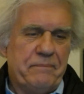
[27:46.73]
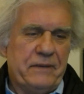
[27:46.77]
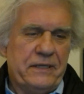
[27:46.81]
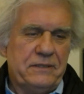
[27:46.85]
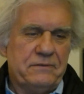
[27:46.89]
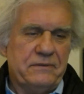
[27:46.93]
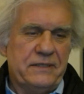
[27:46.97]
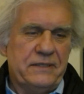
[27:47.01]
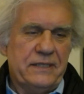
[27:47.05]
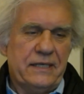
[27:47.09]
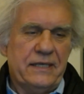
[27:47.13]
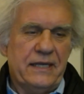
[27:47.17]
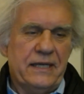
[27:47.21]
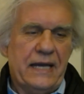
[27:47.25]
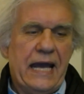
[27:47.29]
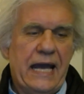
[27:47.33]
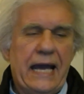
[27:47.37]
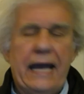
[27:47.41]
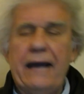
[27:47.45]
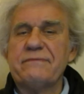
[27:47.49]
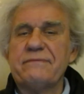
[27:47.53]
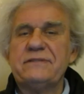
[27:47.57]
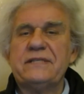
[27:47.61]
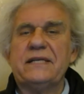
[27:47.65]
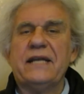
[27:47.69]
between the
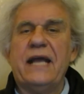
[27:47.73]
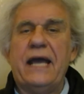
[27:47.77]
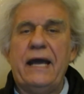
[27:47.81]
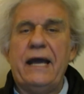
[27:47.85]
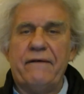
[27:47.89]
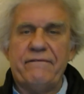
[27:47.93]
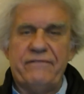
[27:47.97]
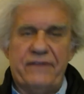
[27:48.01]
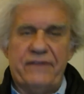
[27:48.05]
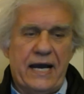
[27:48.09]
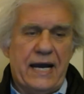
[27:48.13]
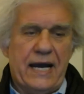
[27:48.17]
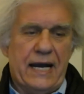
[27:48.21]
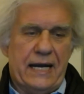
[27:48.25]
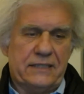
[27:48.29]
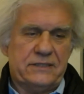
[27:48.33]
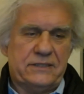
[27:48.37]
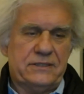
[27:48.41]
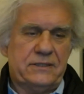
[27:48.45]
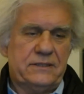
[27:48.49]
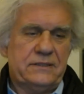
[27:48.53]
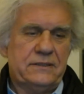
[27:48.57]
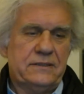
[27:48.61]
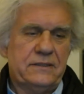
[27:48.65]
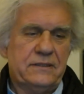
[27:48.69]
haves and have
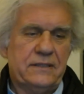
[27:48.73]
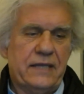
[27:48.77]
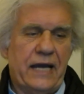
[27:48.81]
nots.